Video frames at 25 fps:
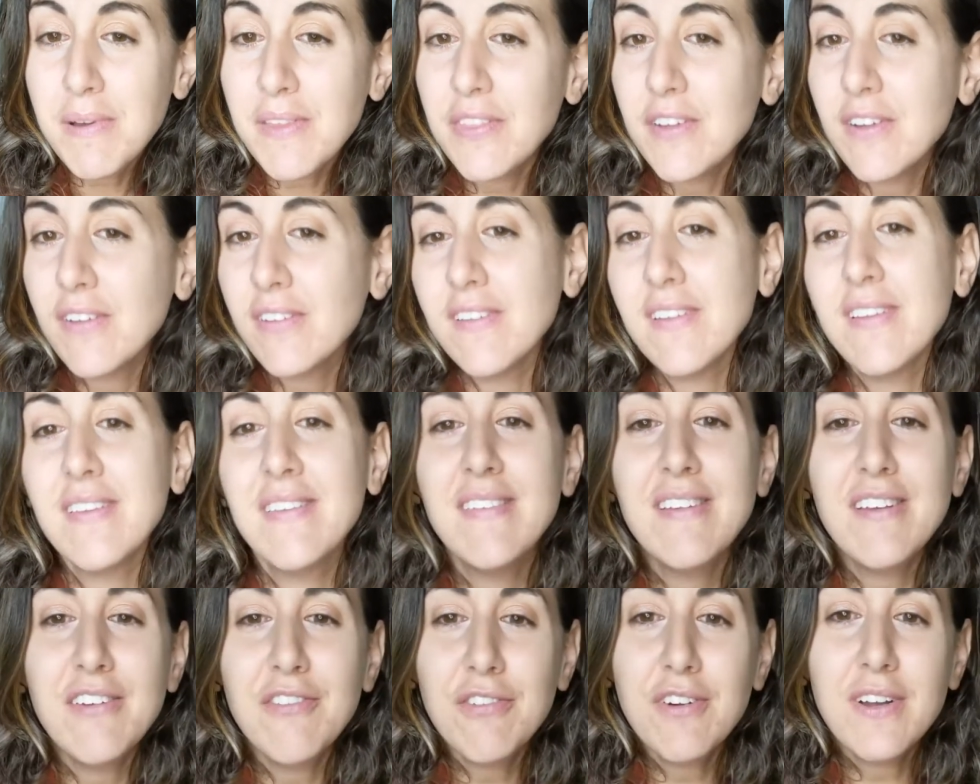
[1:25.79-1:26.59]
but there's a
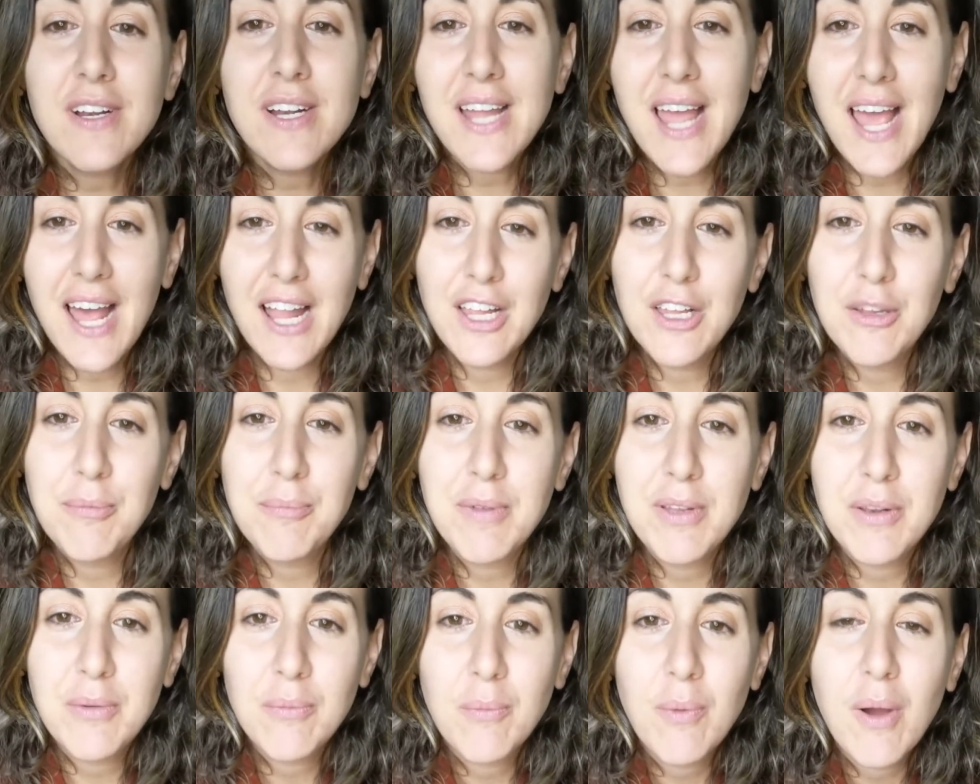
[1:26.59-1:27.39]
different
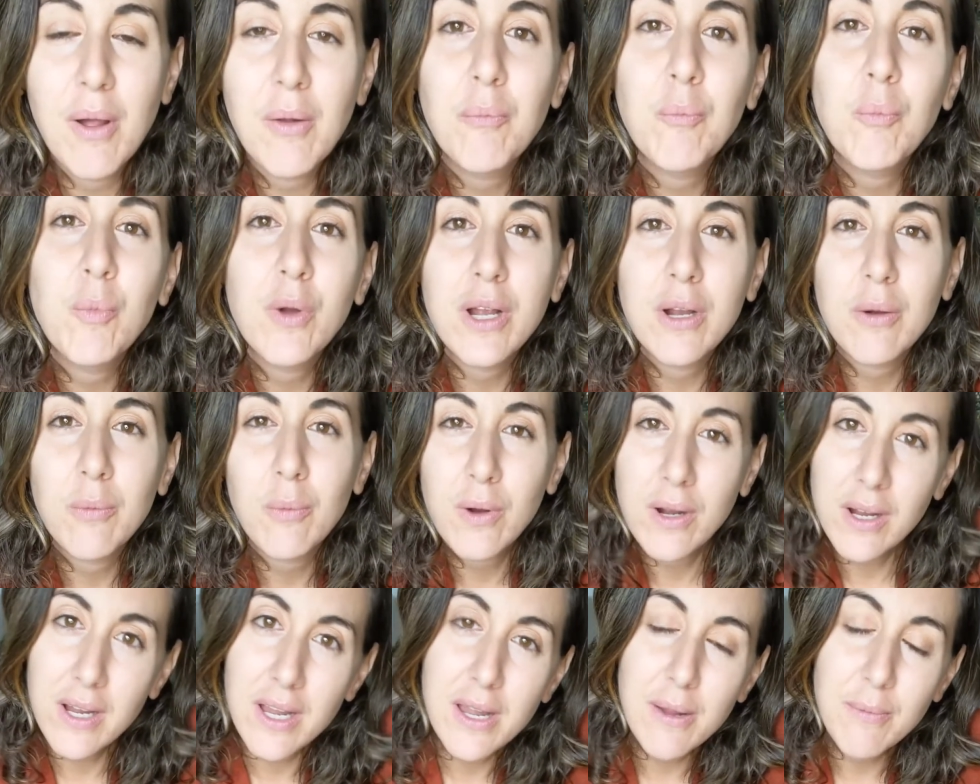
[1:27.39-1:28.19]
element when we're
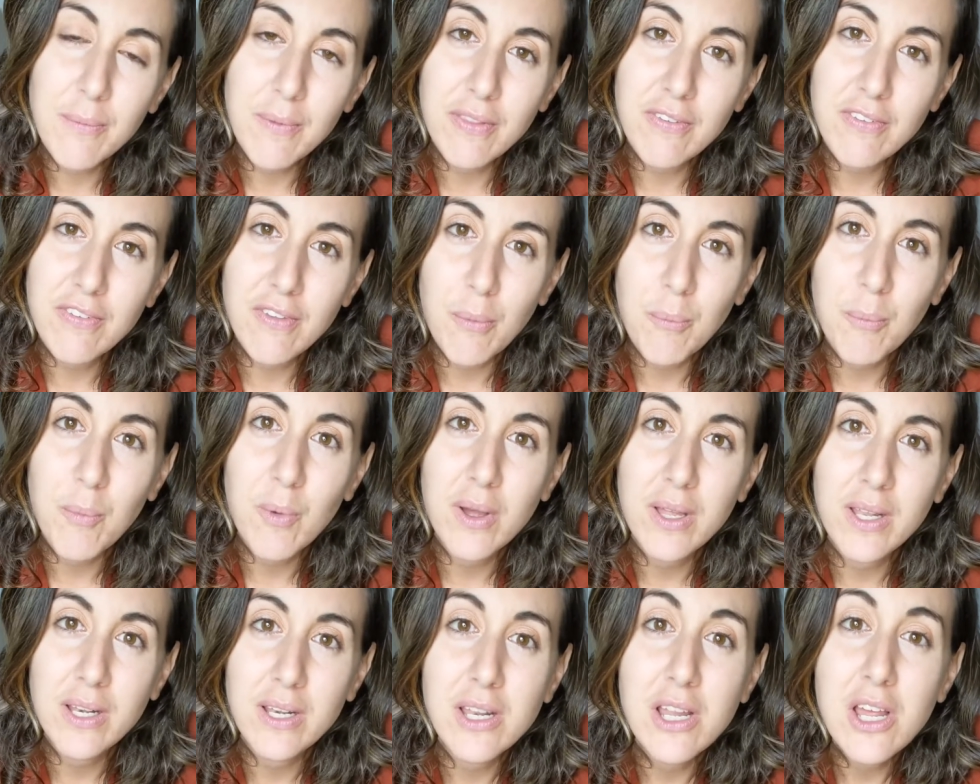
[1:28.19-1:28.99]
working with
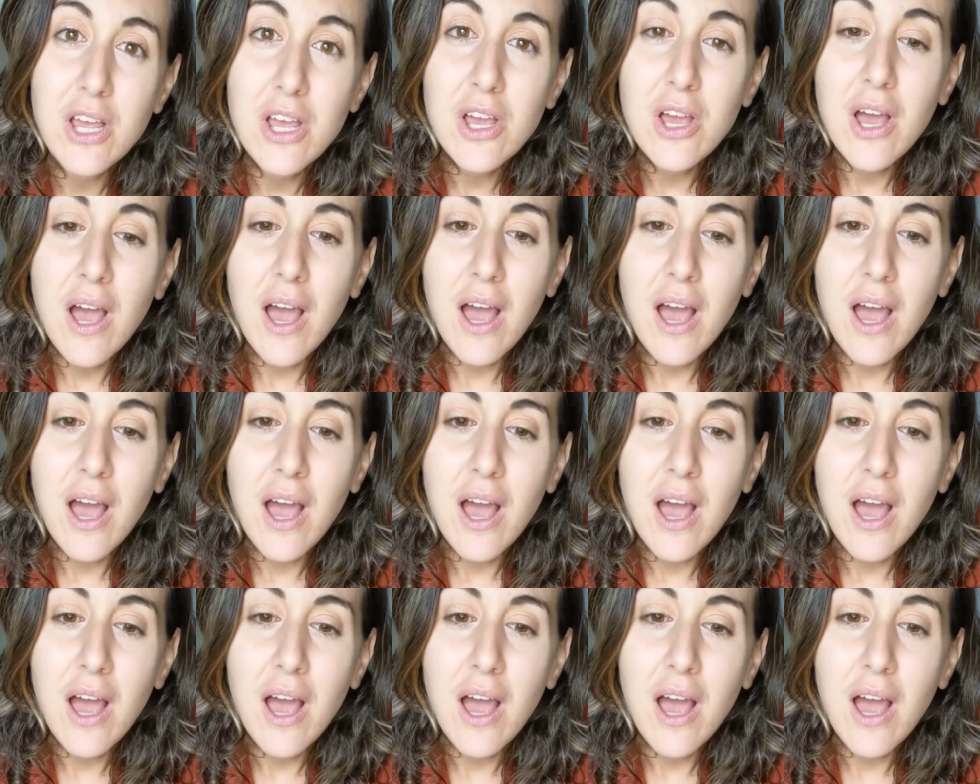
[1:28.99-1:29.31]
someone